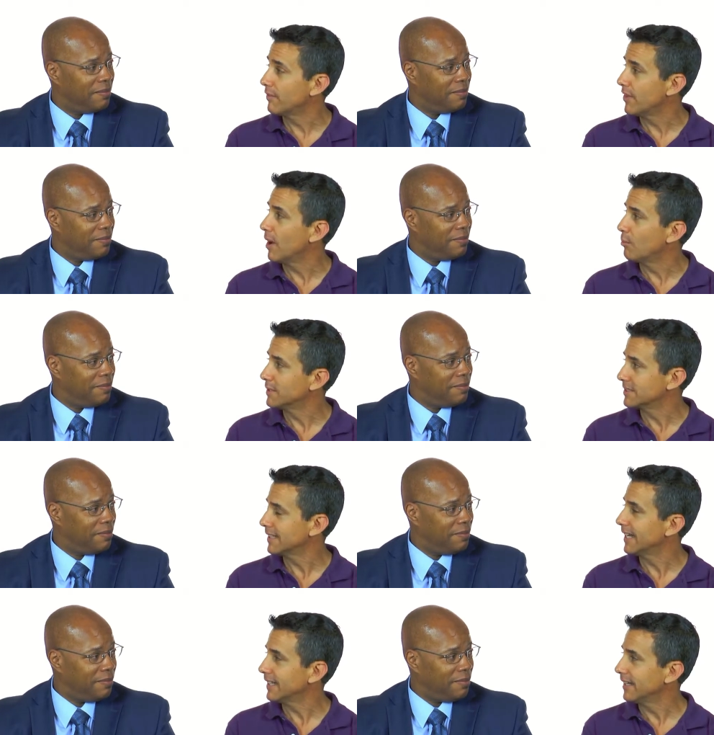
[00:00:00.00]
Speaker 1: of thumb when
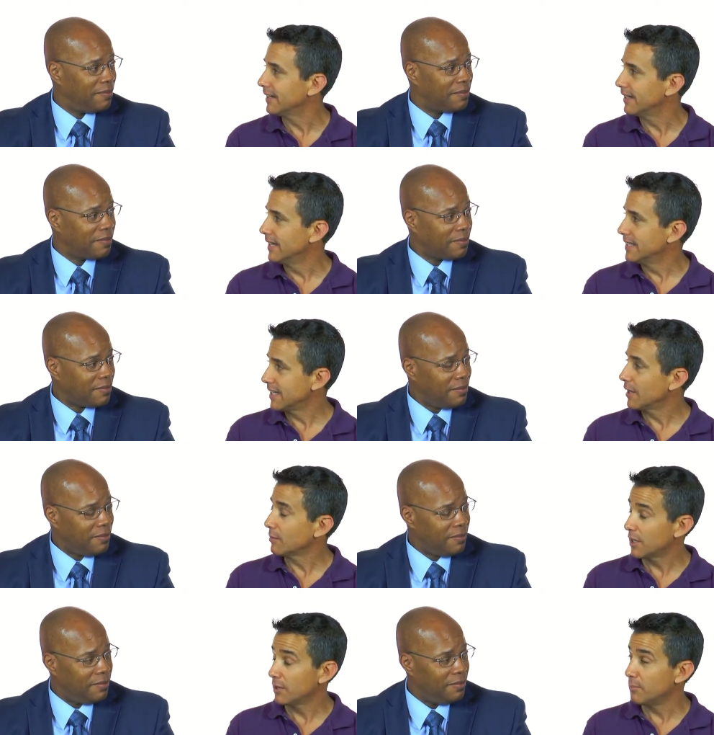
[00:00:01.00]
selecting a
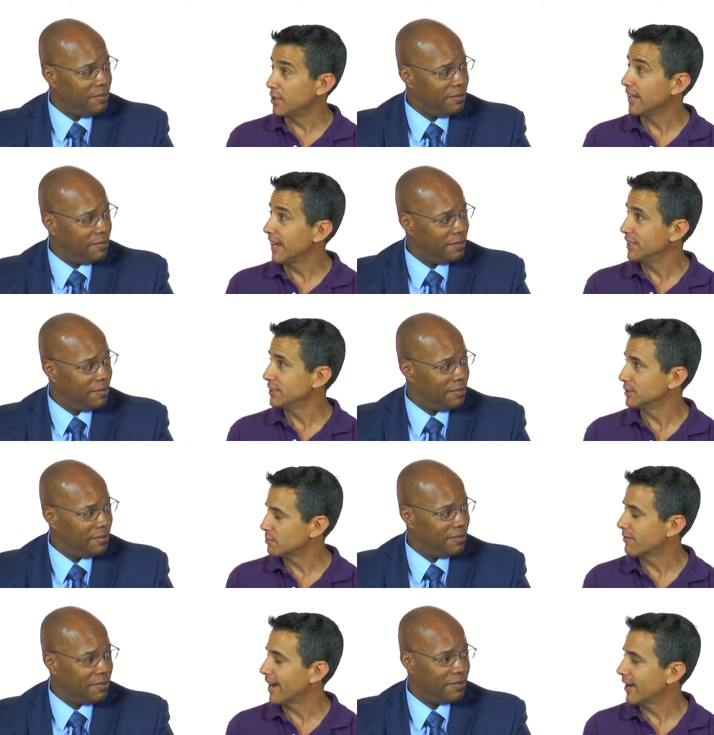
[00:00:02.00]

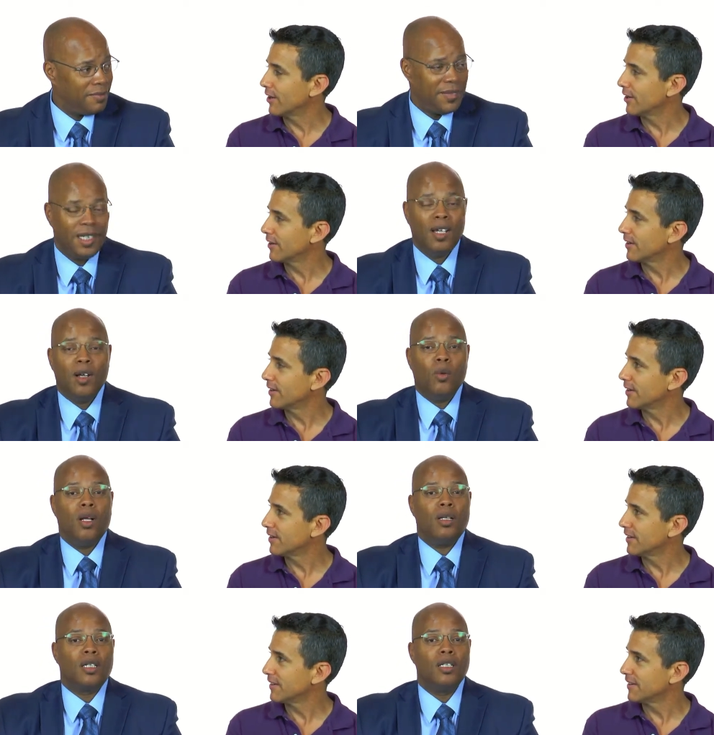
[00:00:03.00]
telecommunications provider?
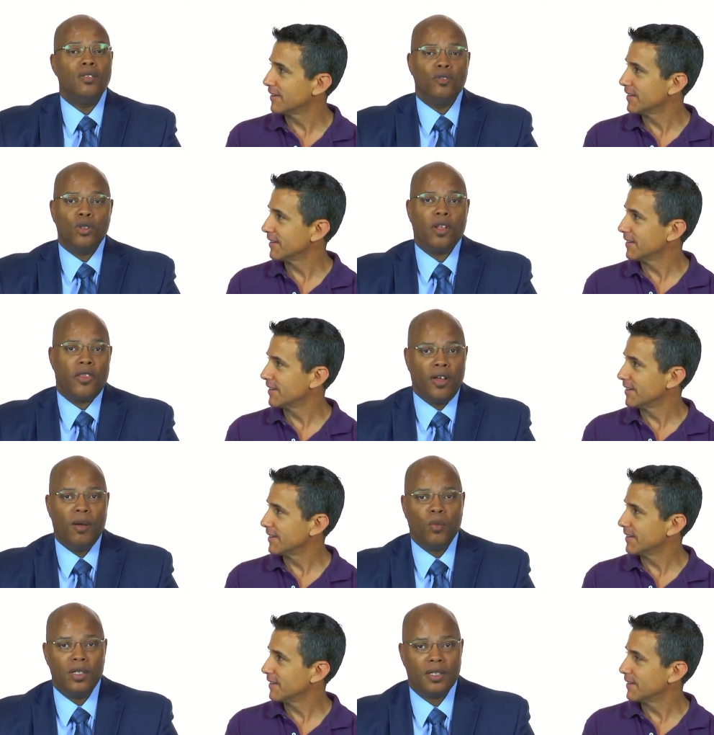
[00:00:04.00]
Speaker 2: Well, a good rule of
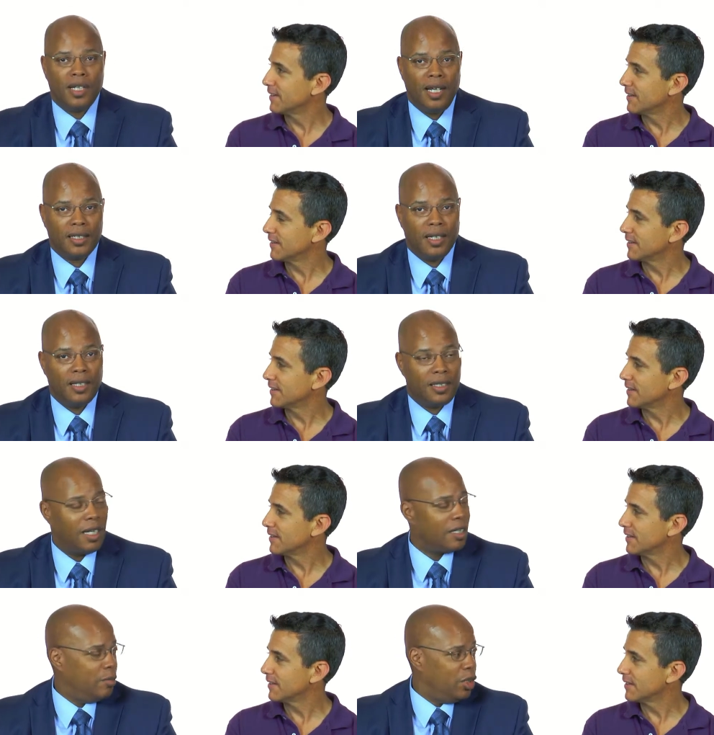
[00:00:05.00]
thumb when selecting a
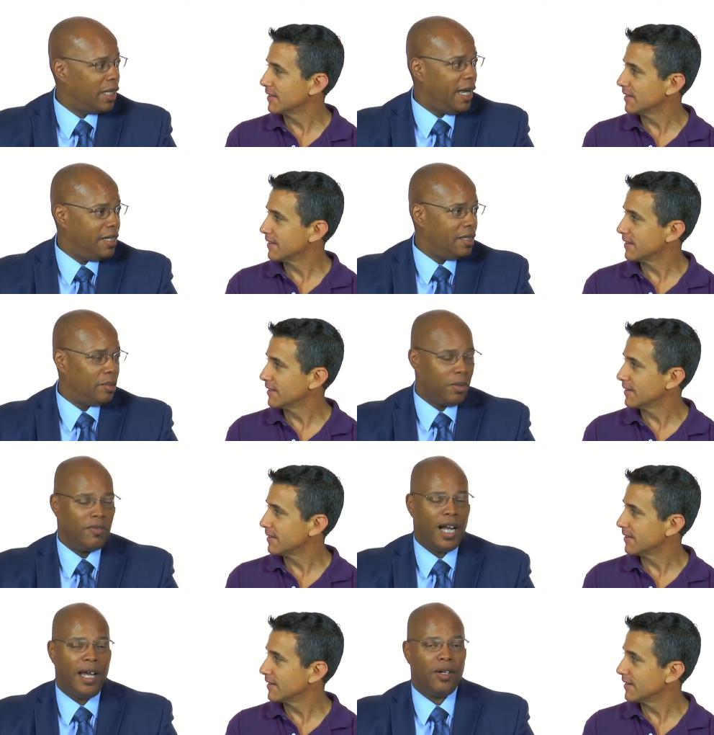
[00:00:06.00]
telecommunications
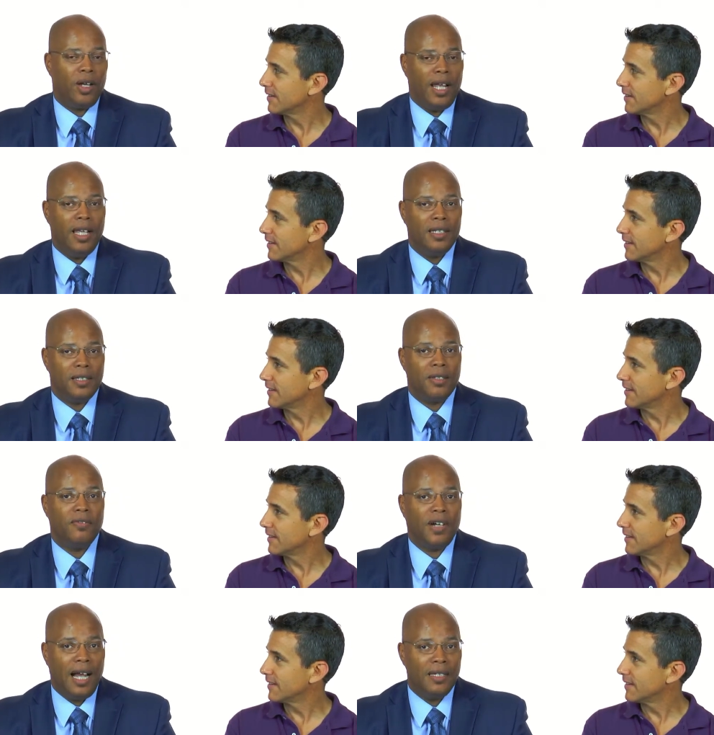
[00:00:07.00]
provider is to
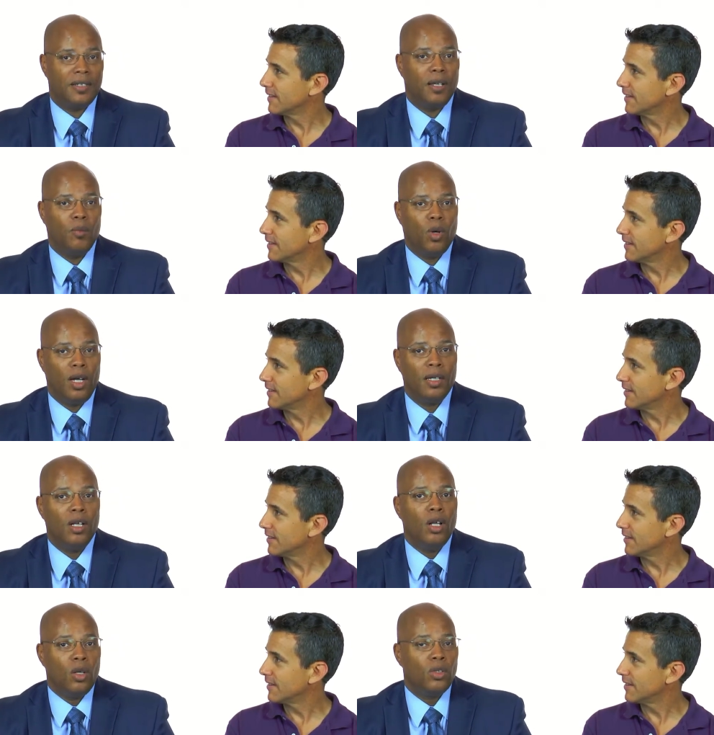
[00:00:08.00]
find someone
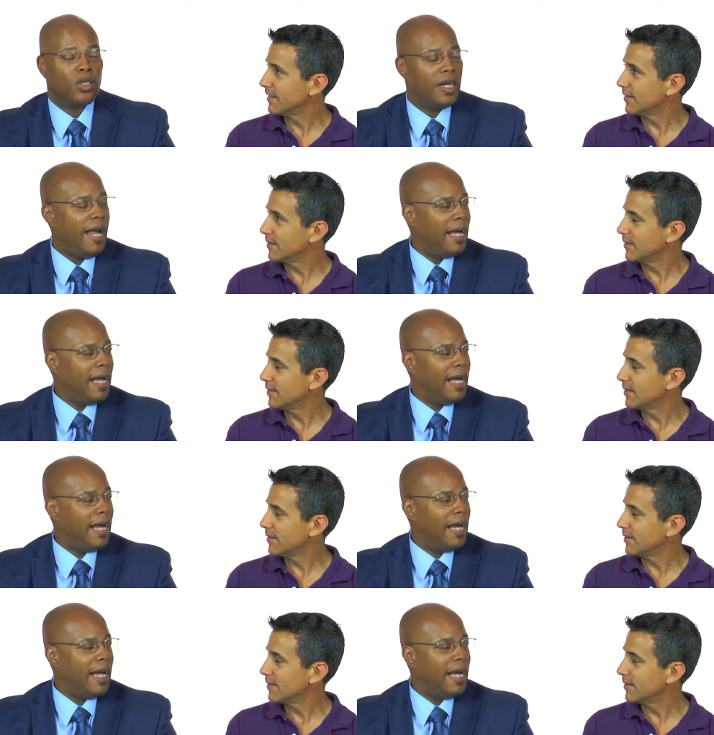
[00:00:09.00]
who's going to